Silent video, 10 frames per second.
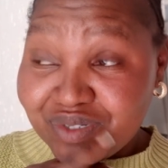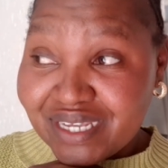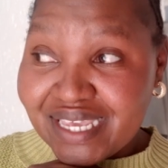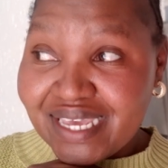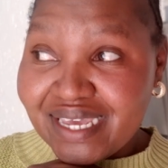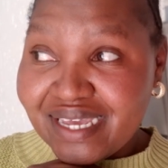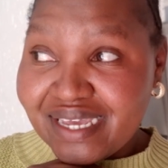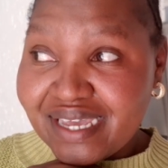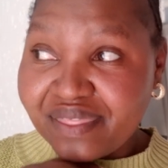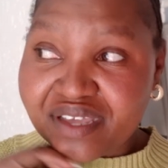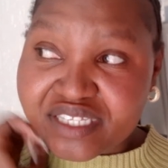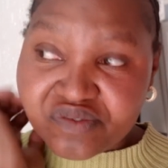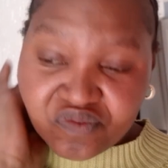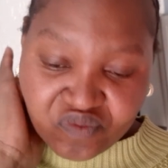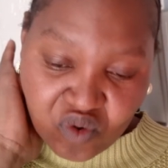I think it's
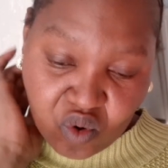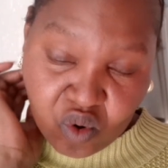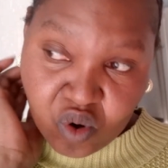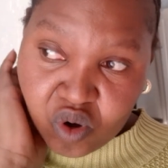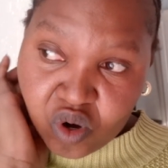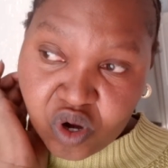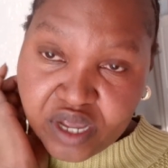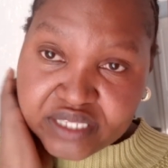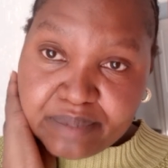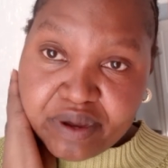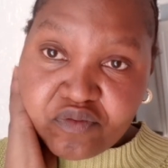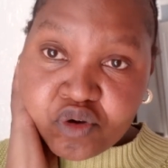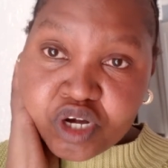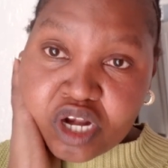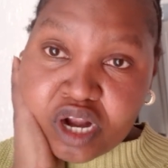4. It's about
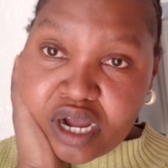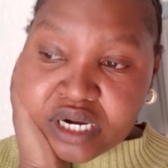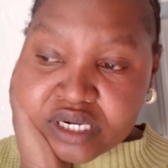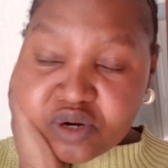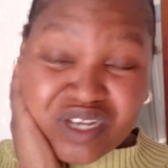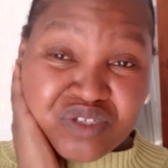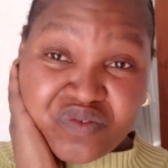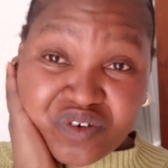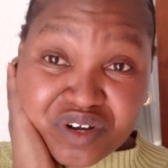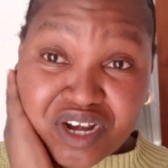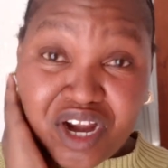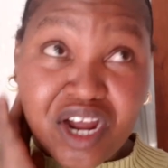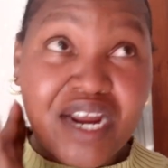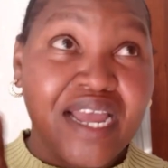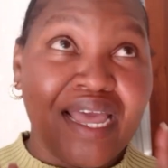4 o'clock, going to 4
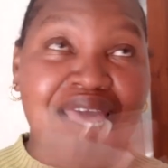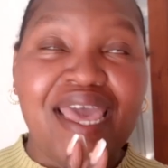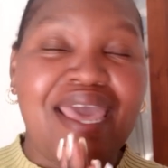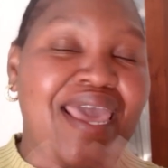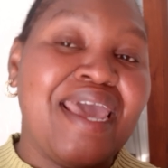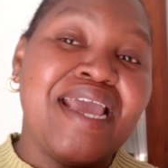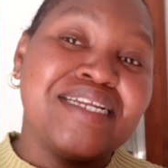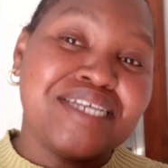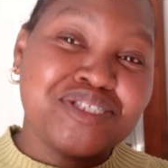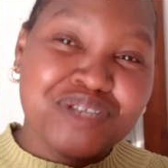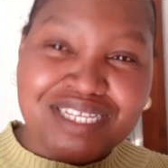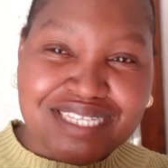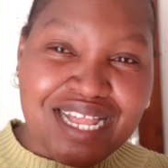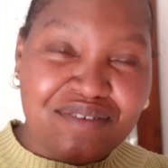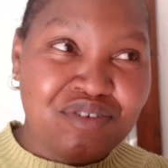o'clock. And as you can
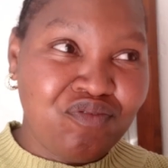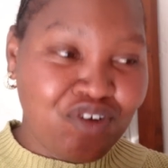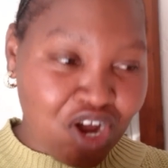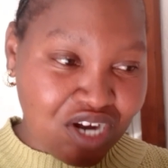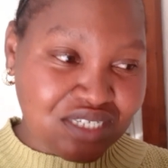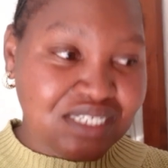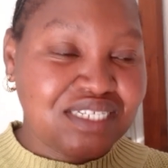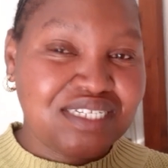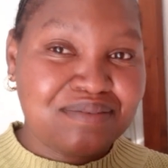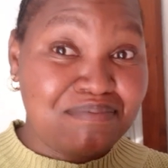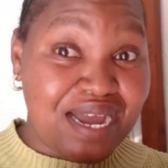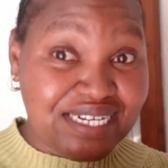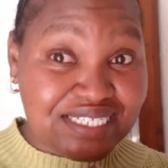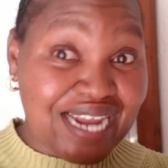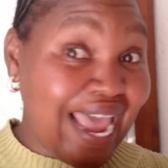tell, I haven't vlogged
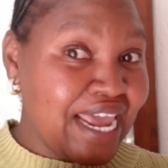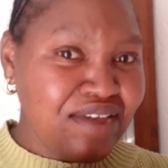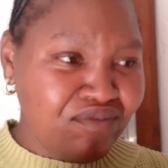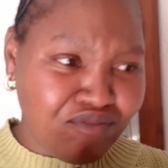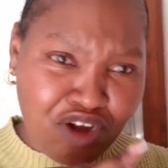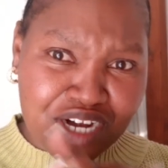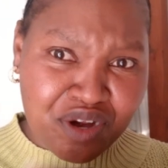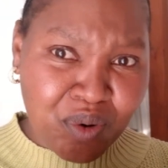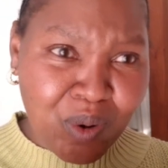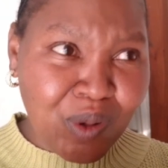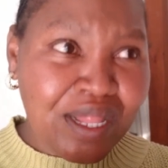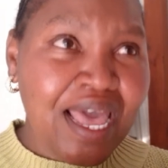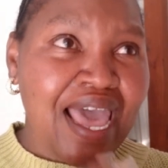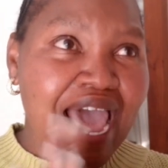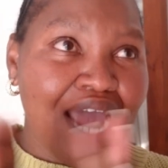much. I haven't vlogged at all.
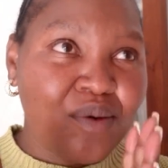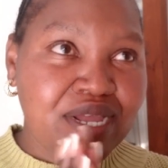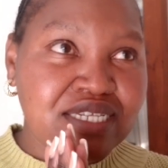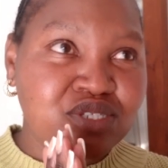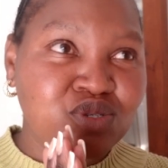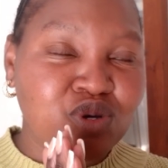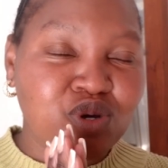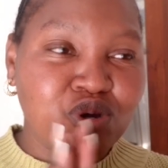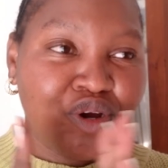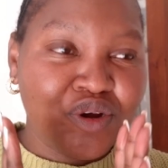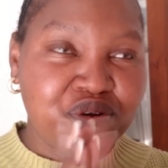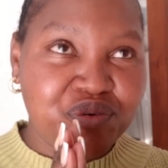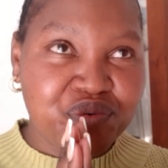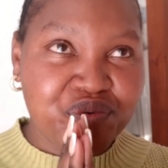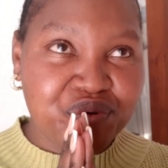I went to go
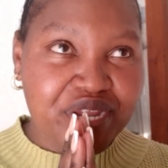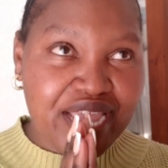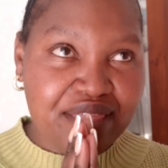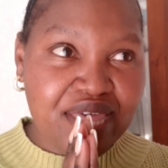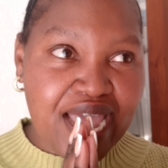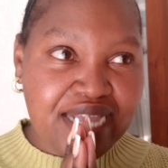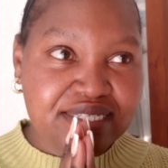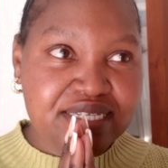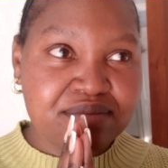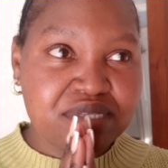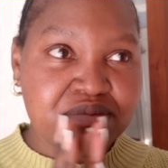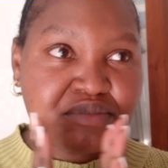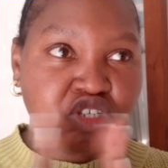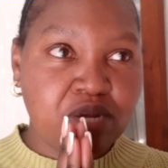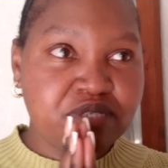Korea the items,
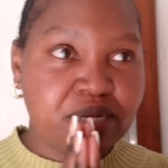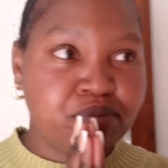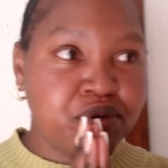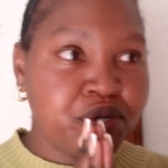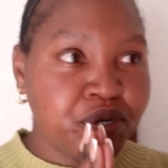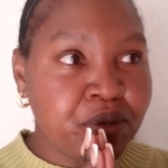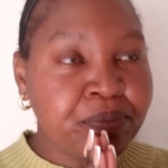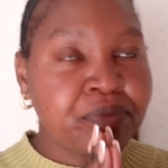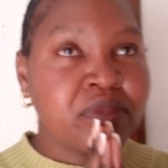dropped at Pudo.